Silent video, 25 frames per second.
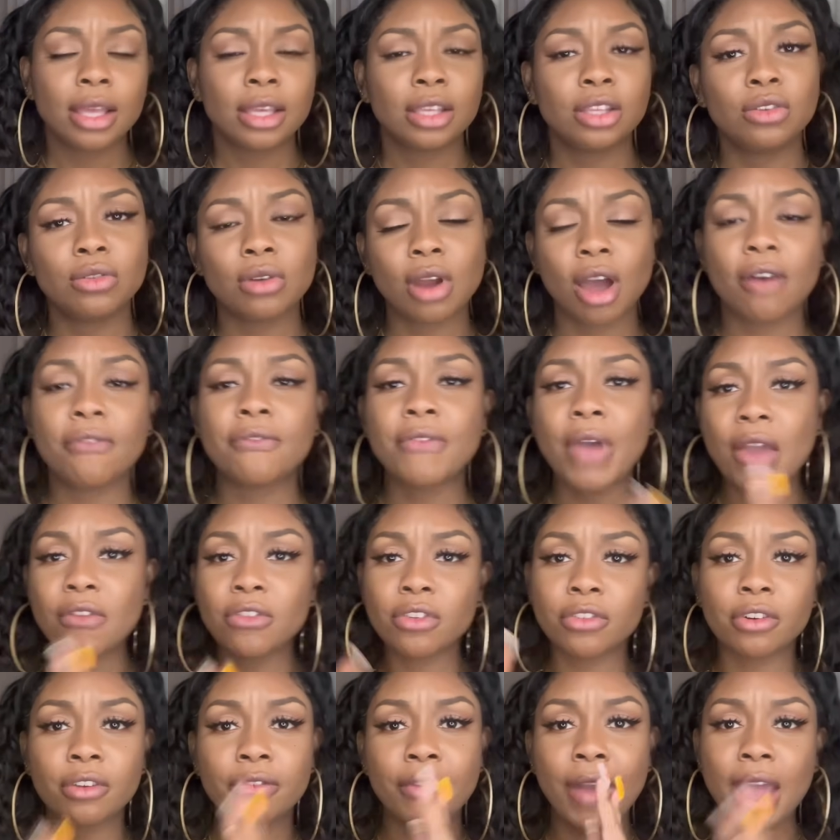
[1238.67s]
You know,
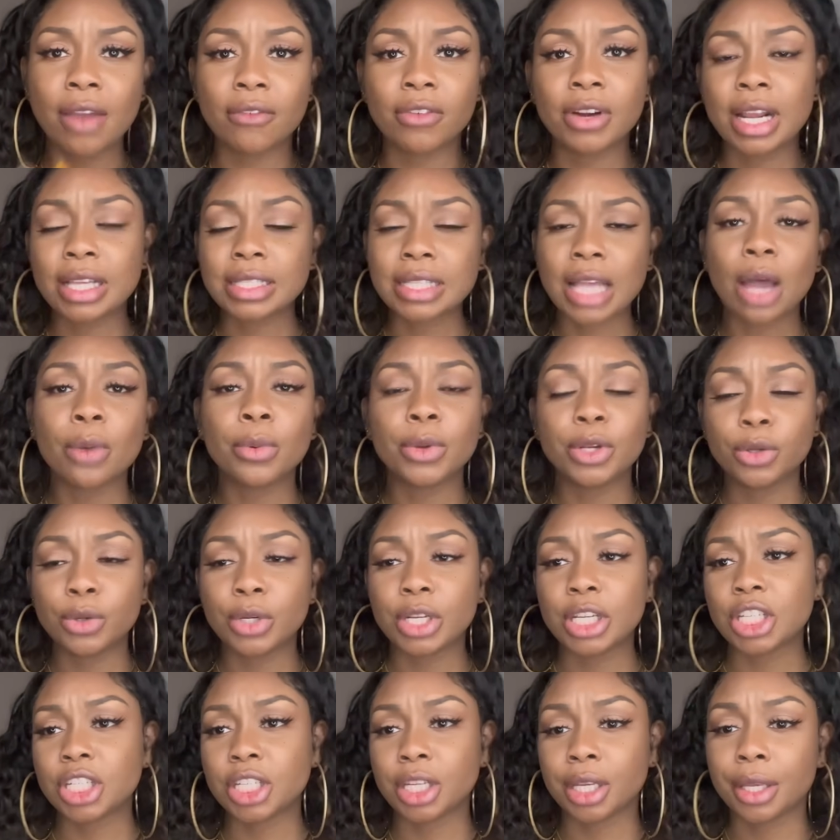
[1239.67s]
favor for favor. That's how we do
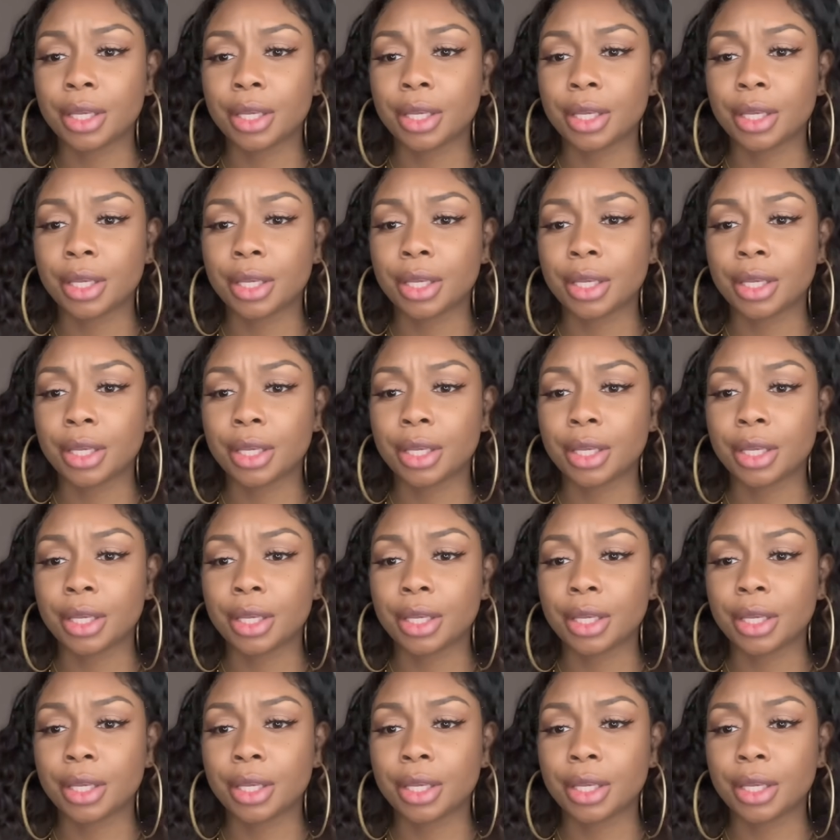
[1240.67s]
this shit.